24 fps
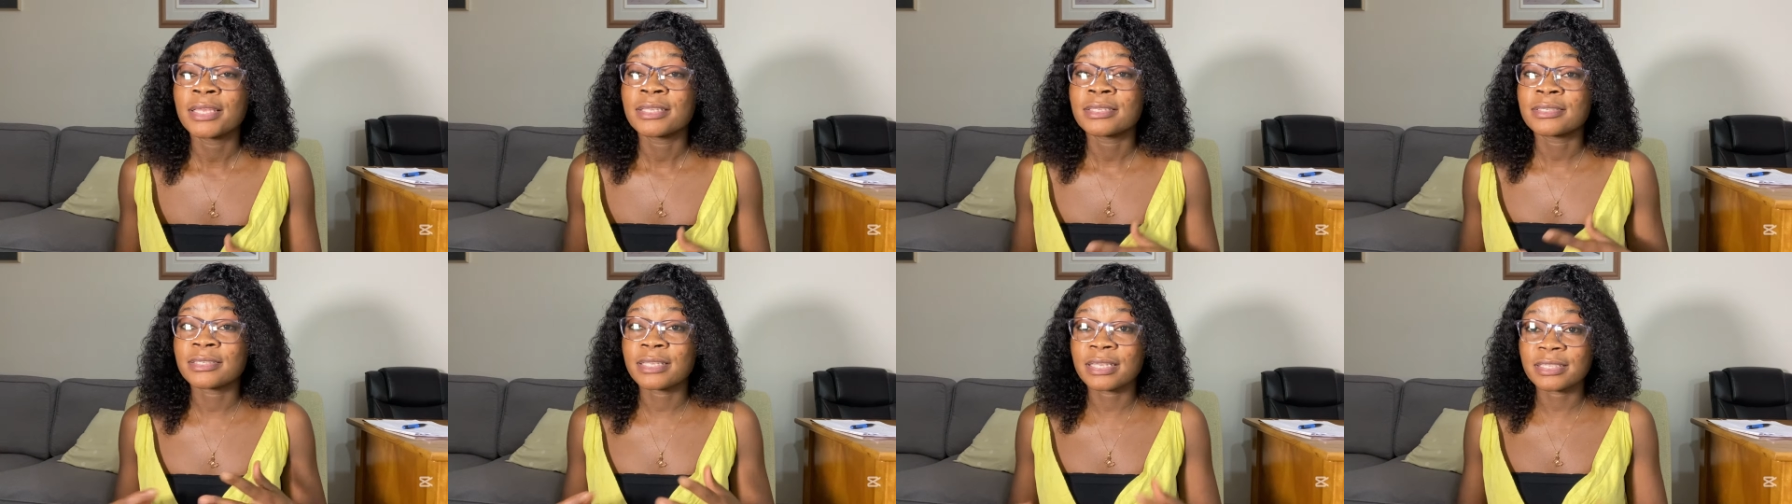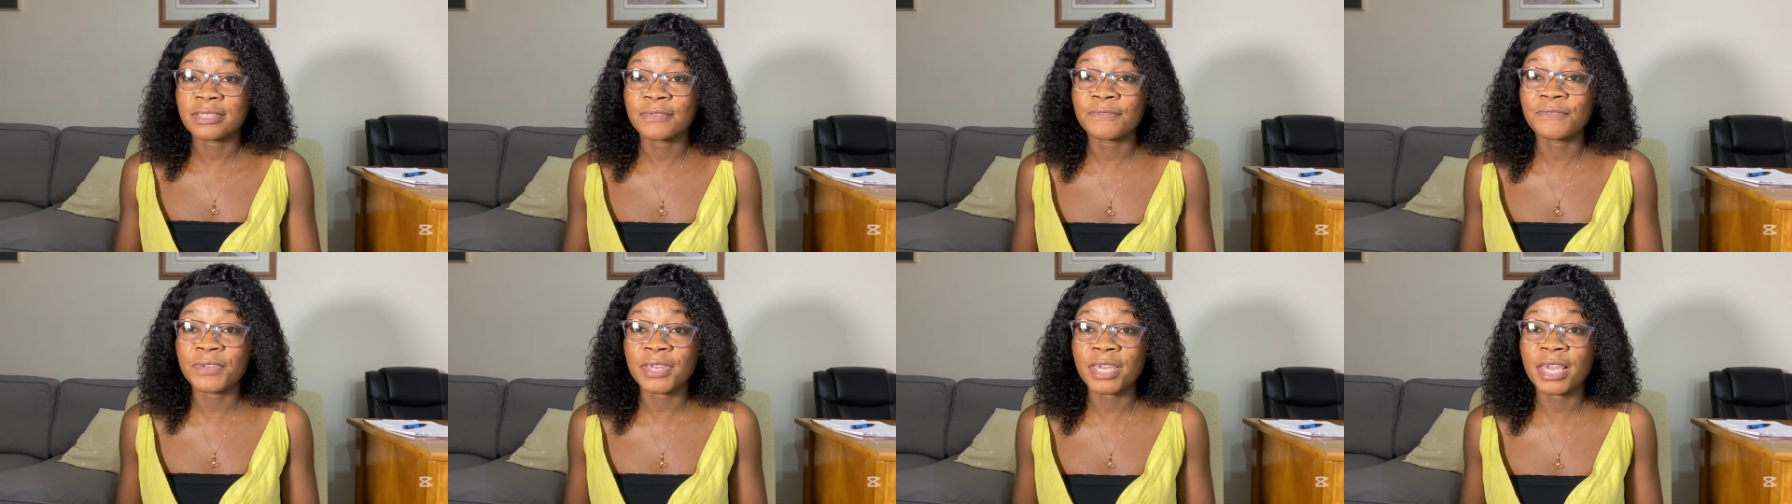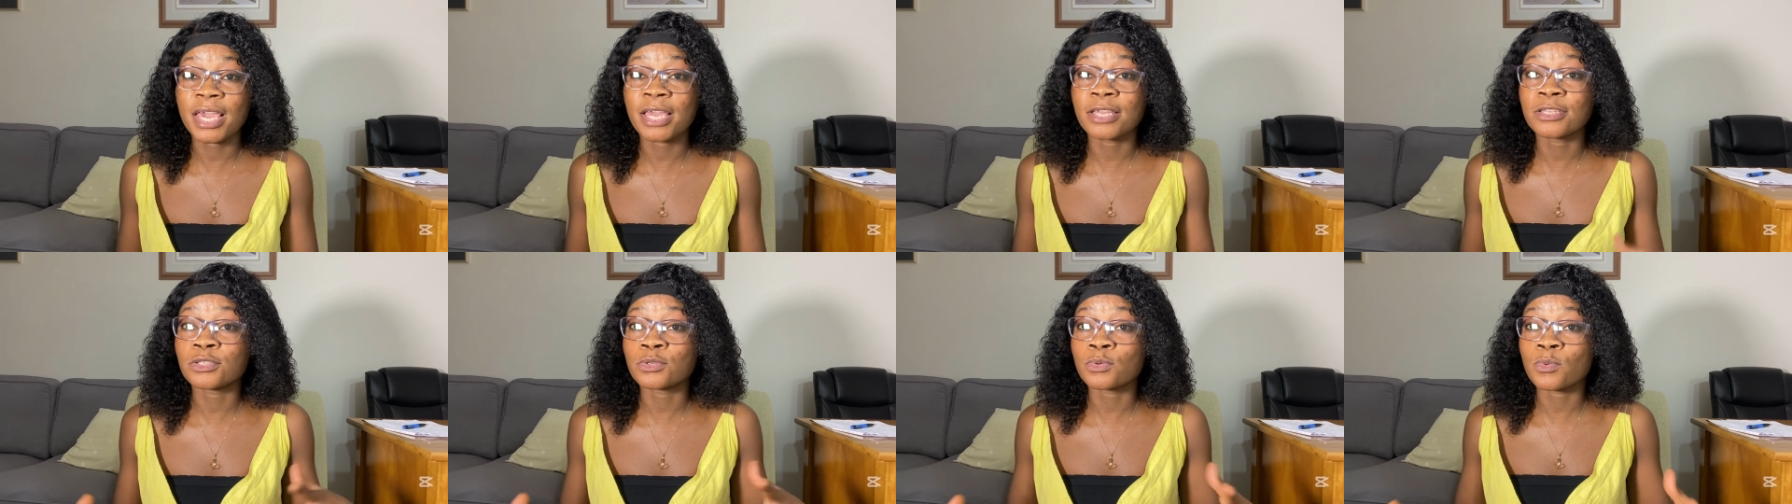
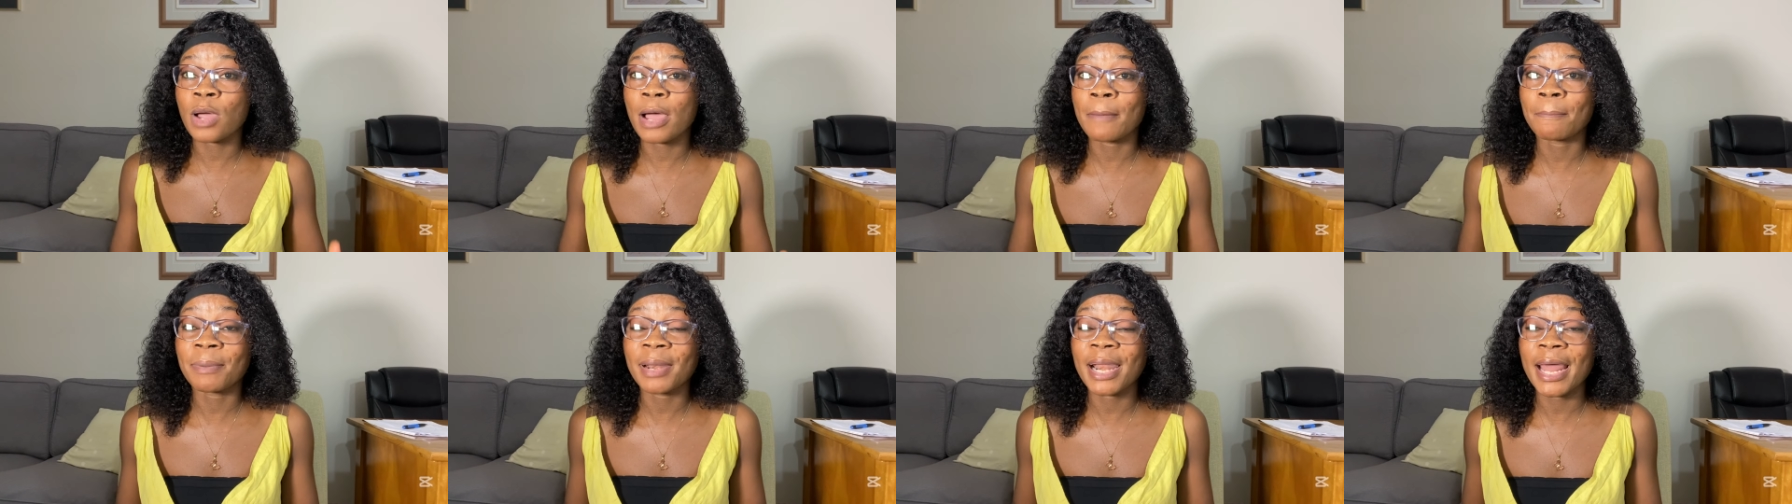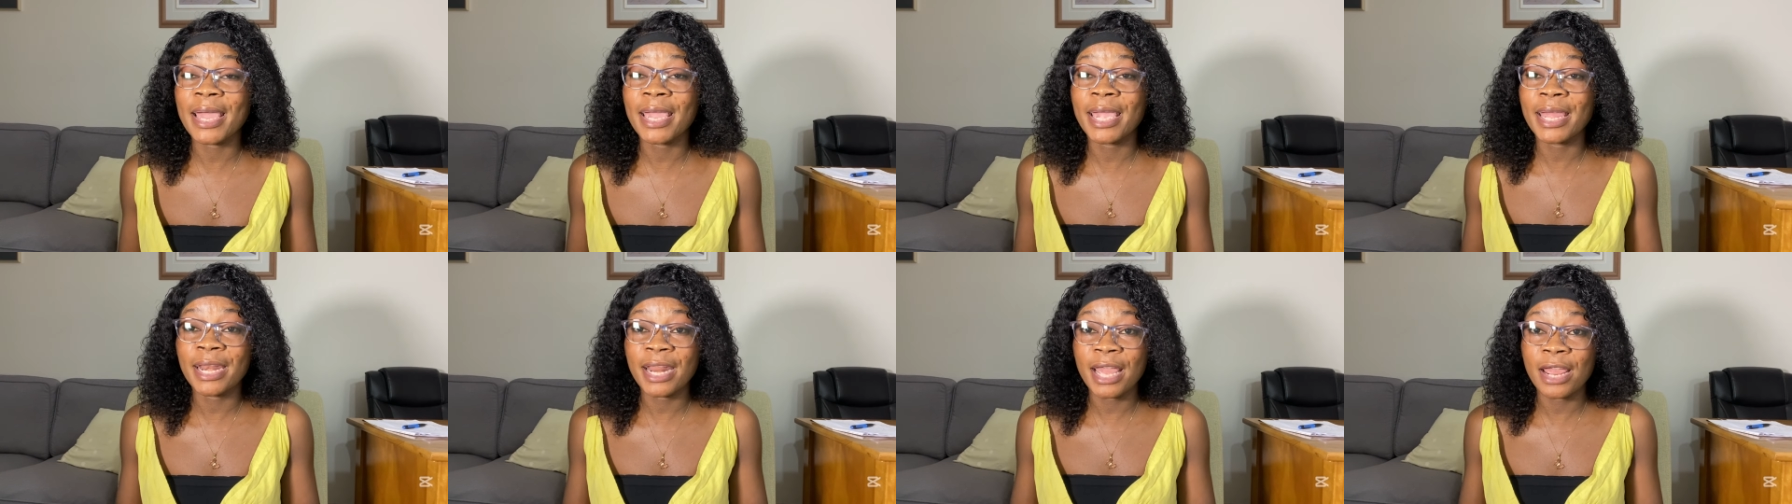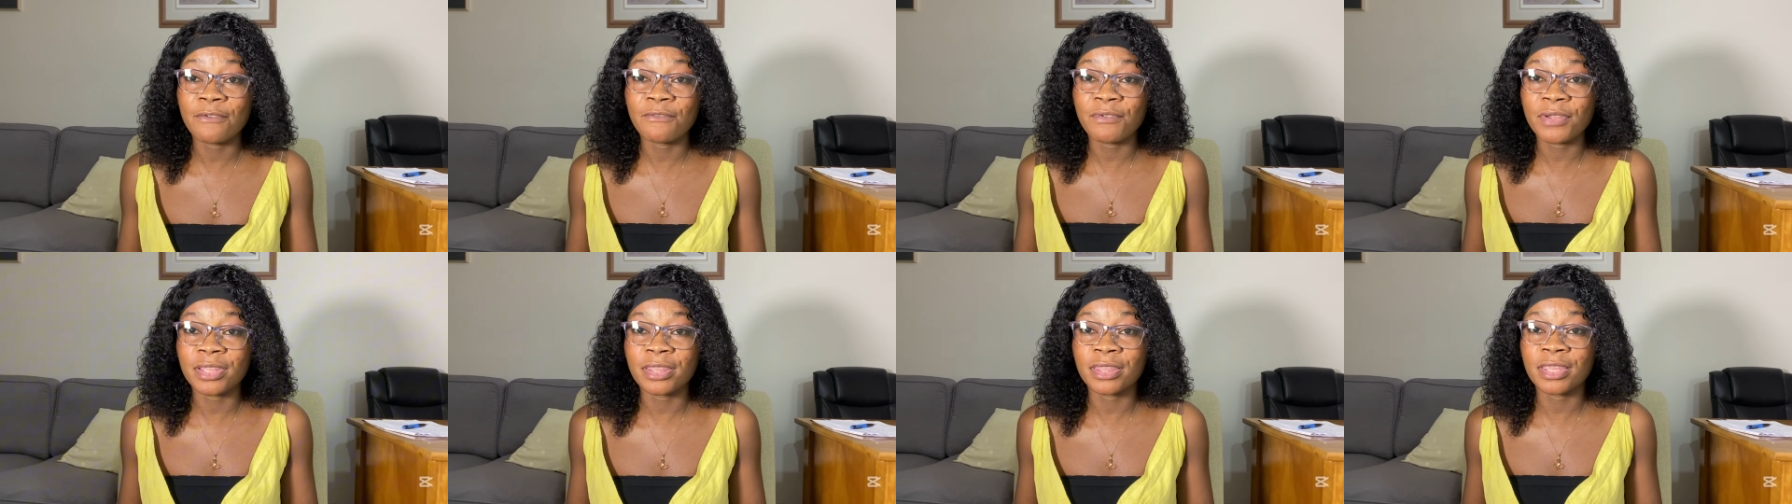certificate to apply and
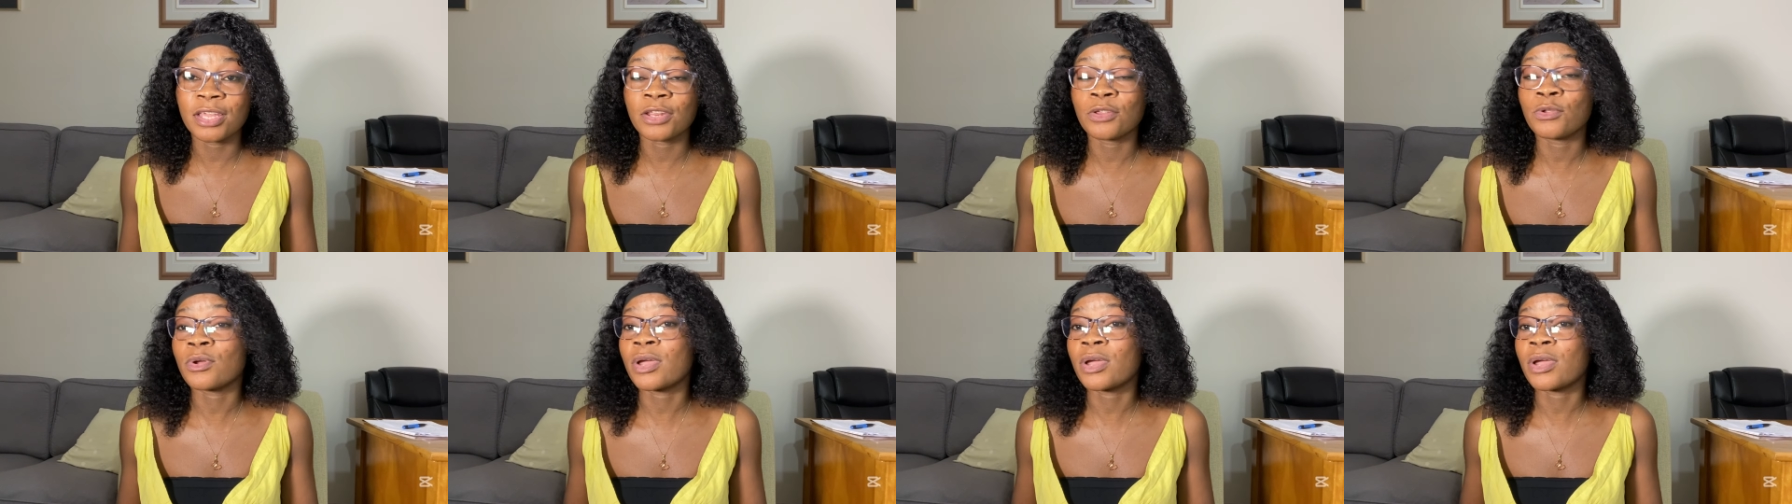everything.